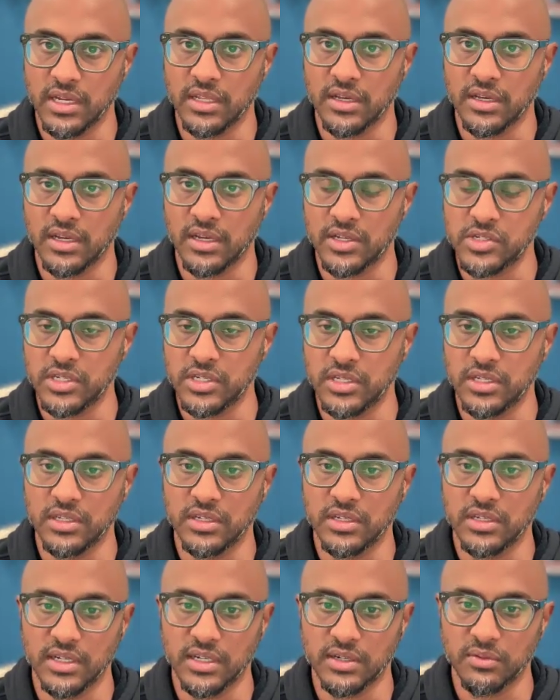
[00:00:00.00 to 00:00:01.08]

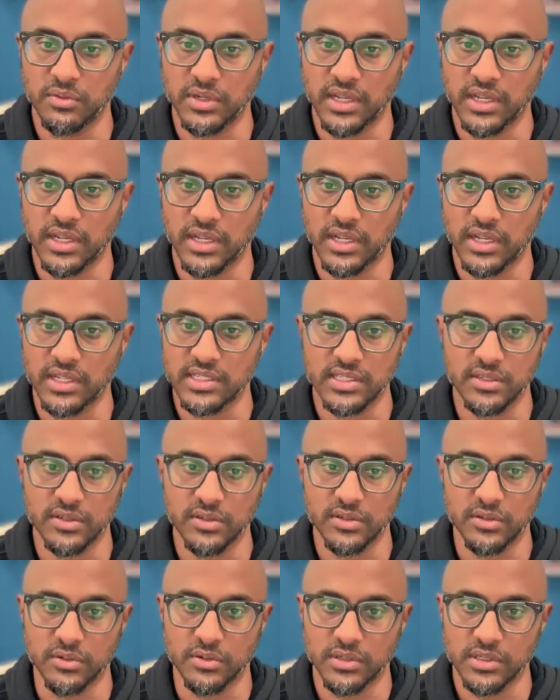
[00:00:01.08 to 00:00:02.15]
ideology will not cease
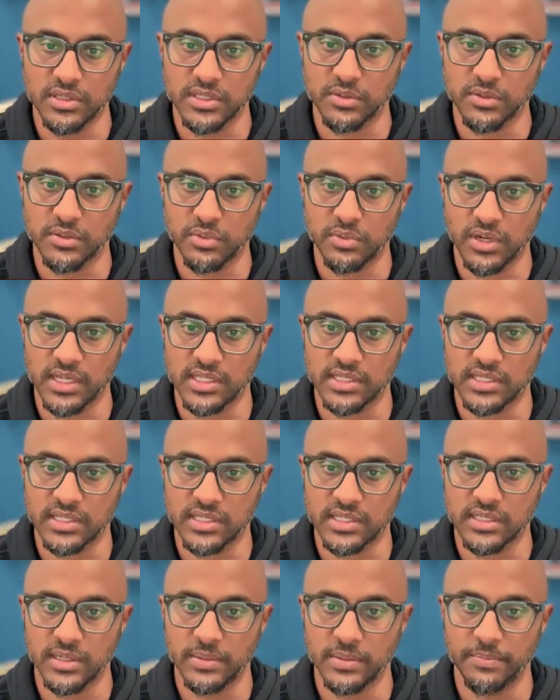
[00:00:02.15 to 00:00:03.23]
to surprise
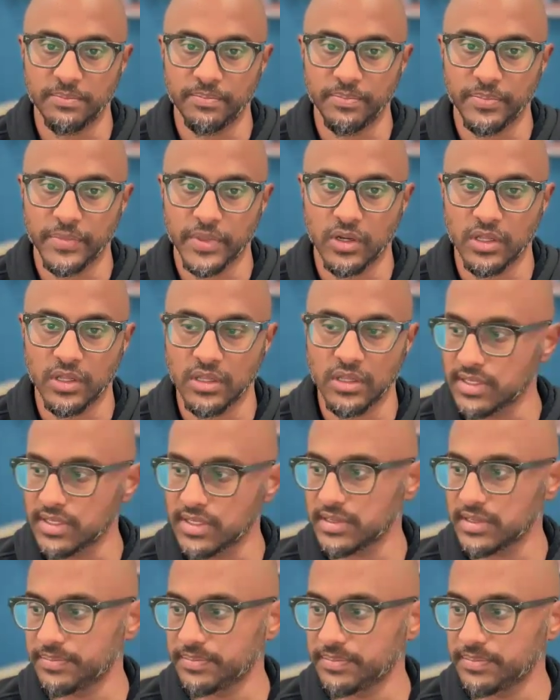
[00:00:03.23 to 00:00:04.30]
all of
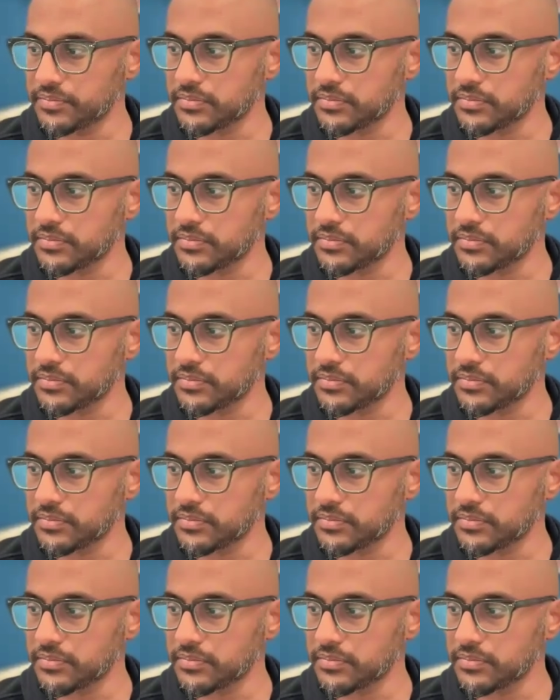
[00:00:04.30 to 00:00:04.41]
us.